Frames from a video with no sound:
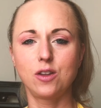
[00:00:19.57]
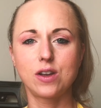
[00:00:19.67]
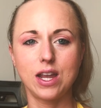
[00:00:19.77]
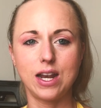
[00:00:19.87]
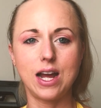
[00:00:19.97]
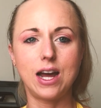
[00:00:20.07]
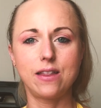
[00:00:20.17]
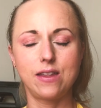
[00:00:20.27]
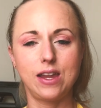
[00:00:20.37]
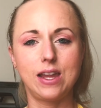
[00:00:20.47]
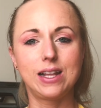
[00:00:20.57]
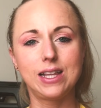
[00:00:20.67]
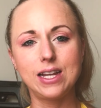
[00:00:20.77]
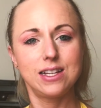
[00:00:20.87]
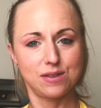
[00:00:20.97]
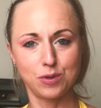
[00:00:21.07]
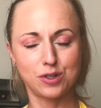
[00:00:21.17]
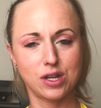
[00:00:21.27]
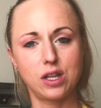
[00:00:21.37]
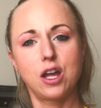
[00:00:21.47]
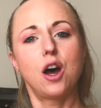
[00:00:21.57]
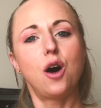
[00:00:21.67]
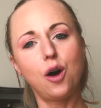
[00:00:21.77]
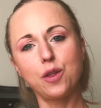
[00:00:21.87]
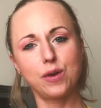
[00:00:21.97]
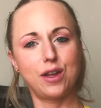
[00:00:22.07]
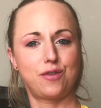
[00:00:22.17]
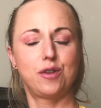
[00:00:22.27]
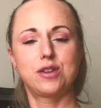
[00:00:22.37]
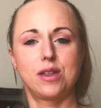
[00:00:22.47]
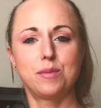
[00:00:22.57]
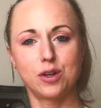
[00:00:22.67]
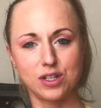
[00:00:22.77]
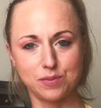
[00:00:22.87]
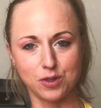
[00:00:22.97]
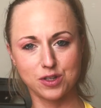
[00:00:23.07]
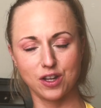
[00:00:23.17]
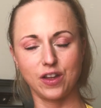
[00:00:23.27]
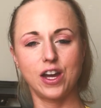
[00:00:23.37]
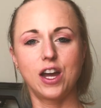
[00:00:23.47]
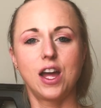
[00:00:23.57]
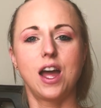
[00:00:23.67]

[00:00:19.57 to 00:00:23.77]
looking at the least muscular all the way through to the most muscular.